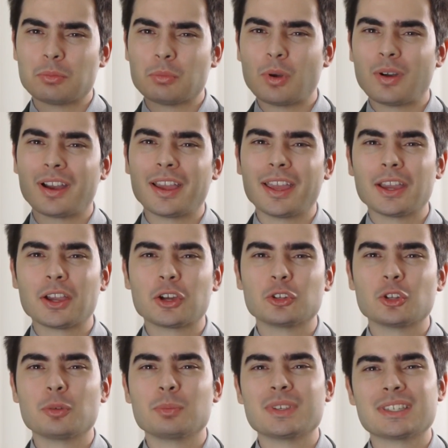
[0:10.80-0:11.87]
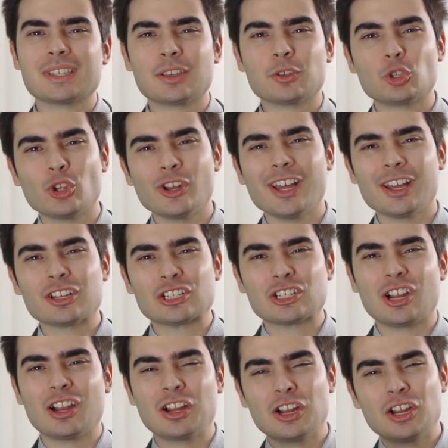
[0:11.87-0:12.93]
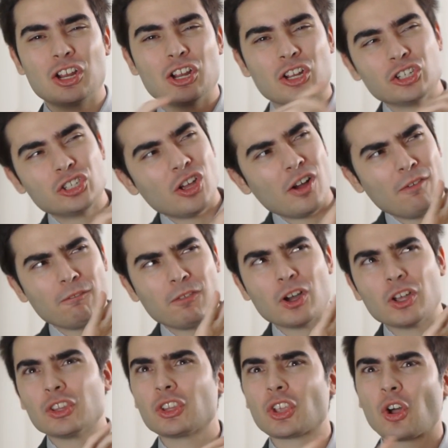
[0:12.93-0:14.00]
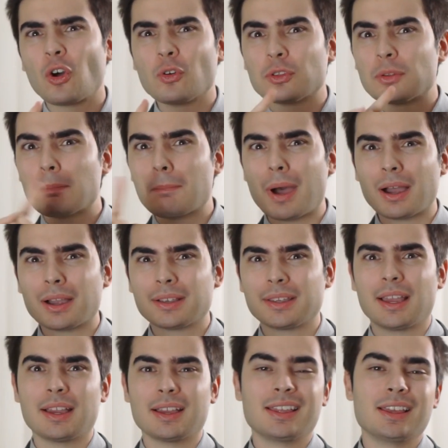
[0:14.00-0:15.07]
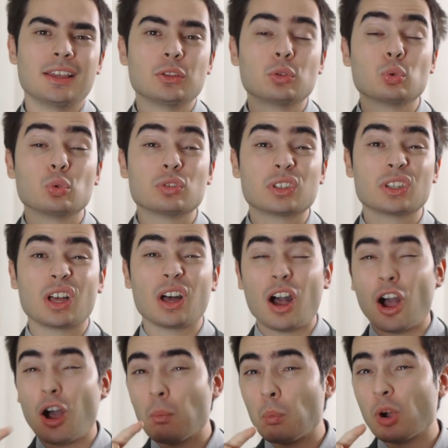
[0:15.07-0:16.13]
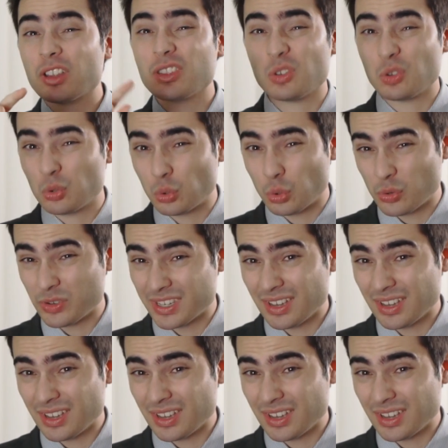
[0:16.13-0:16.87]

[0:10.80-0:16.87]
and health enthusiasts. Welcome back to our channel. Today, we're diving into the world of one of the most